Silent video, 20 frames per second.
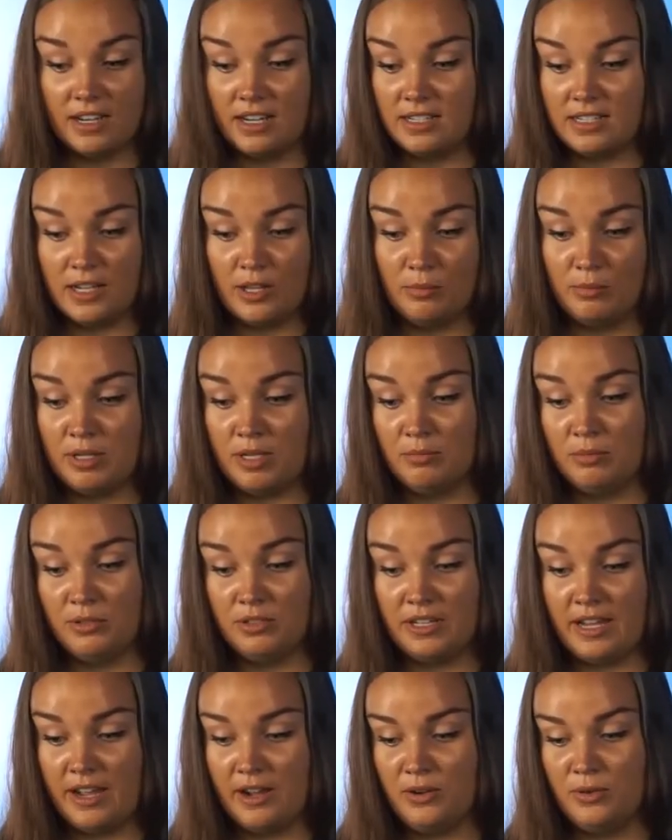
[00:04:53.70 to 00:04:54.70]
I tell
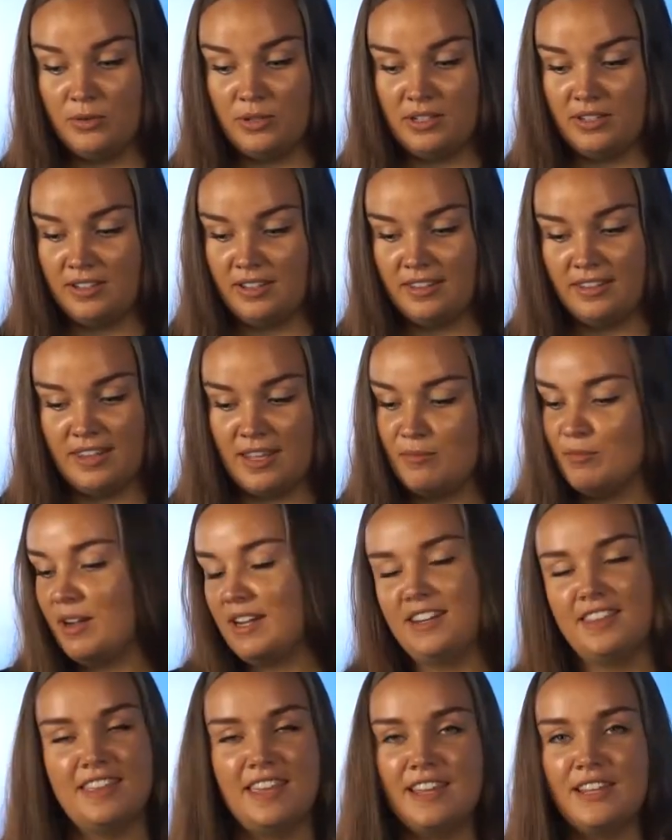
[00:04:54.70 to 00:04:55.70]
people now, and they
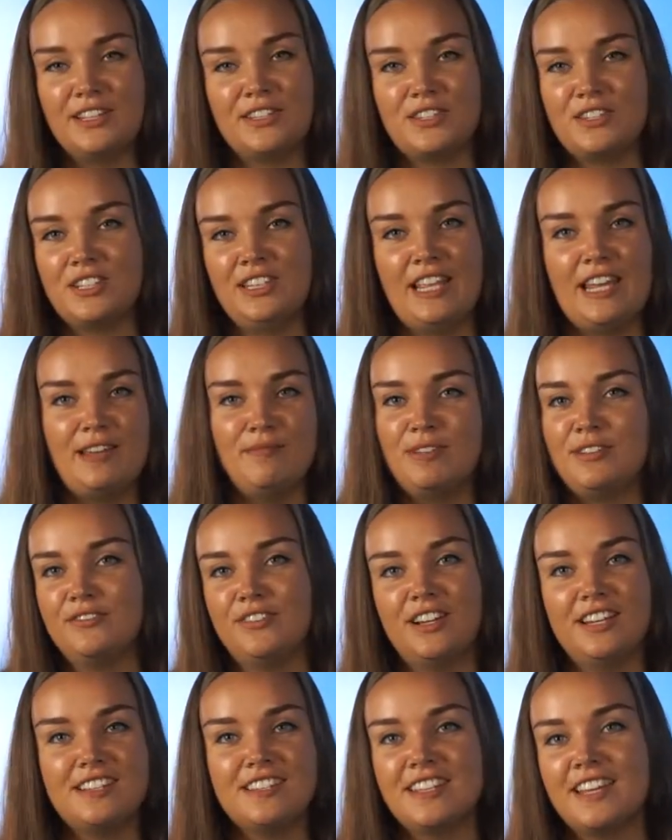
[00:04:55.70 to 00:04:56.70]
might think it's lame
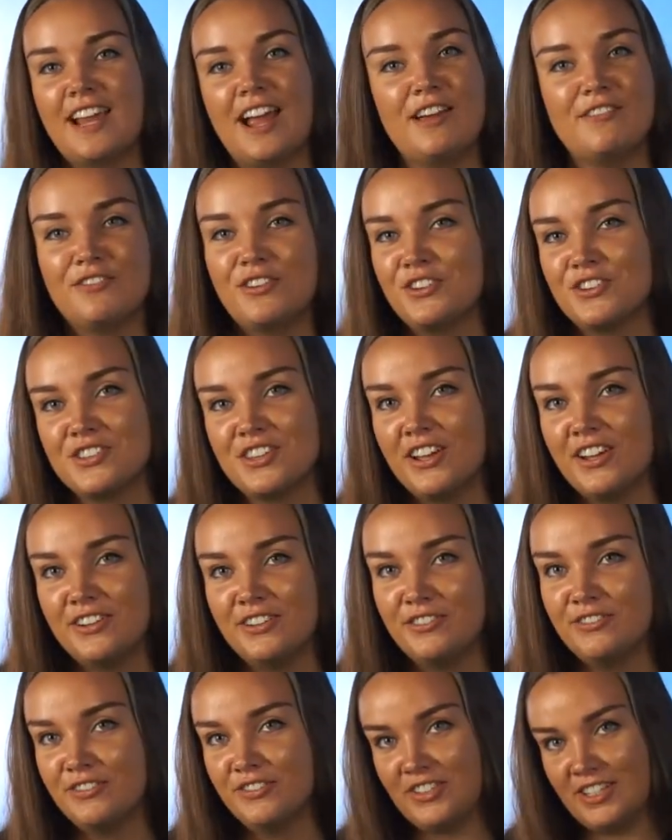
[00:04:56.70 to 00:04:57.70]
advice, like I first
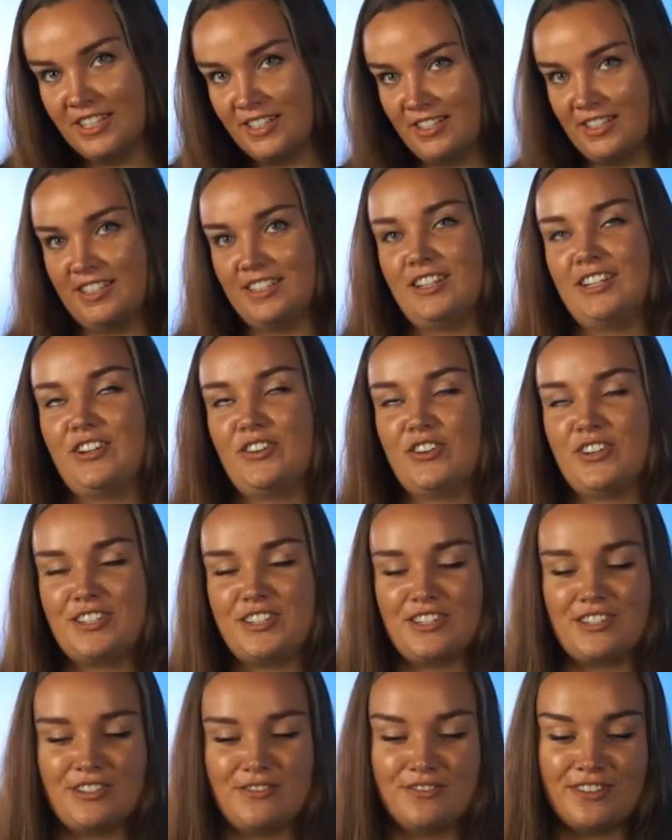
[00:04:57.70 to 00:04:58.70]
thought of
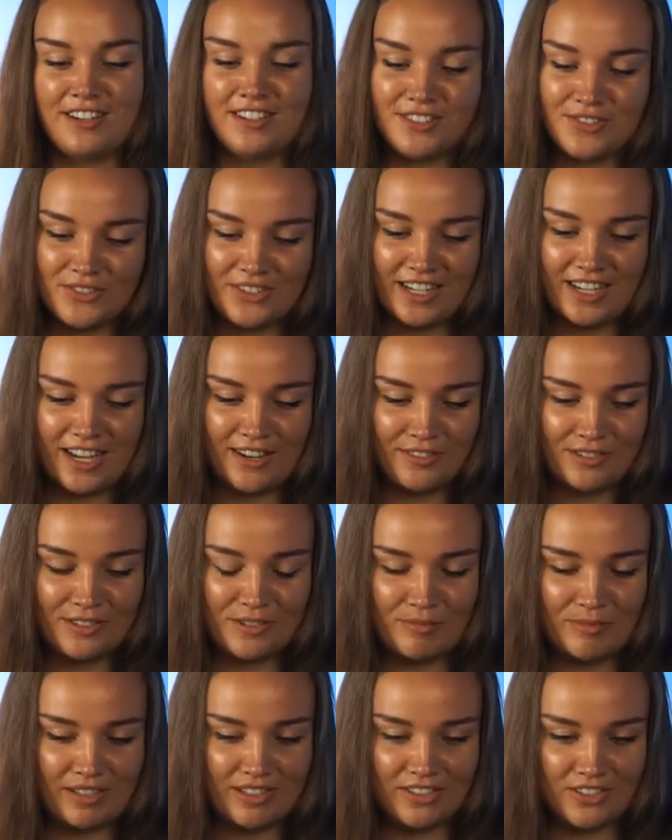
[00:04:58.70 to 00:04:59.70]
Chris's advice when he gave it
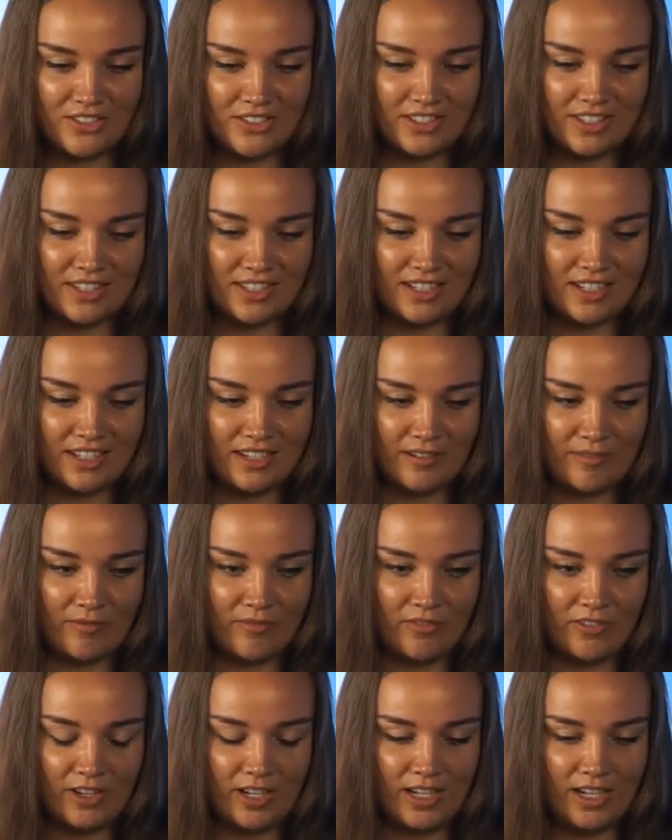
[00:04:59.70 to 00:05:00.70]
to me, is just
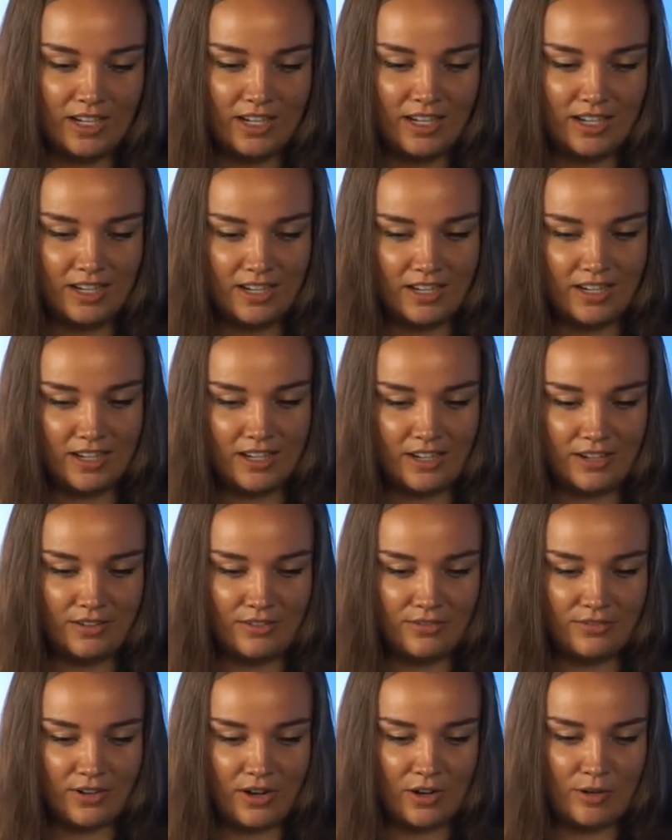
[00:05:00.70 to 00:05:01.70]

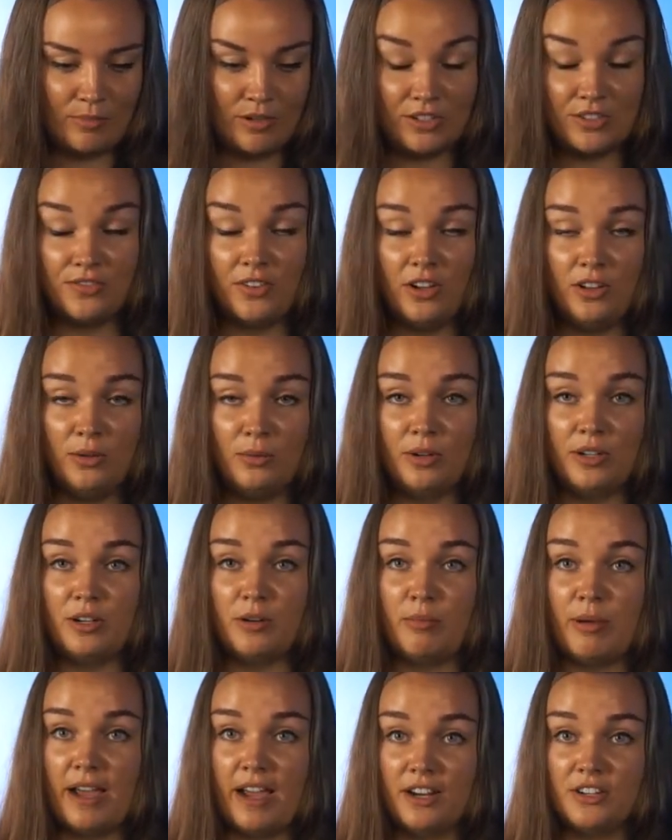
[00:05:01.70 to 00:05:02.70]
very much follow what
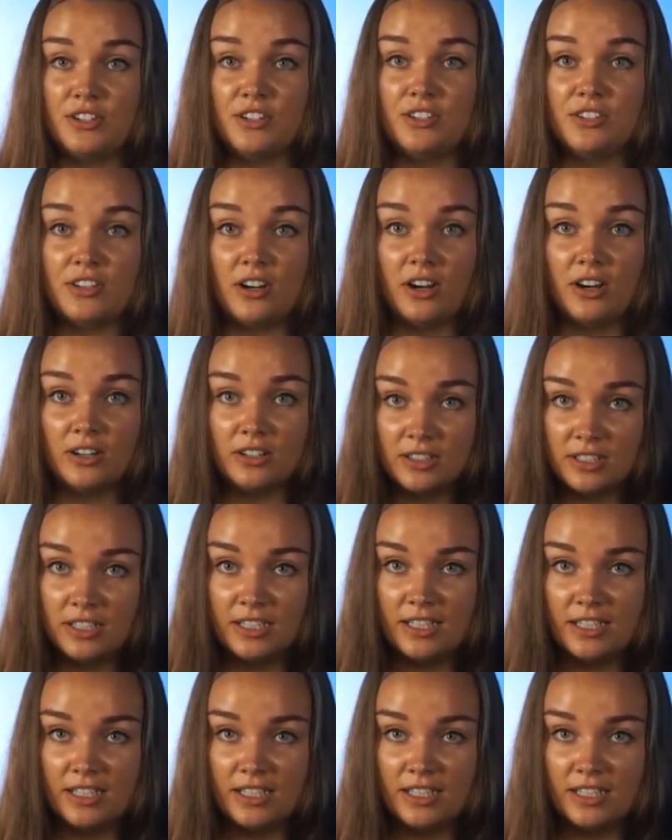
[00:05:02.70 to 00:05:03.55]
your passions are.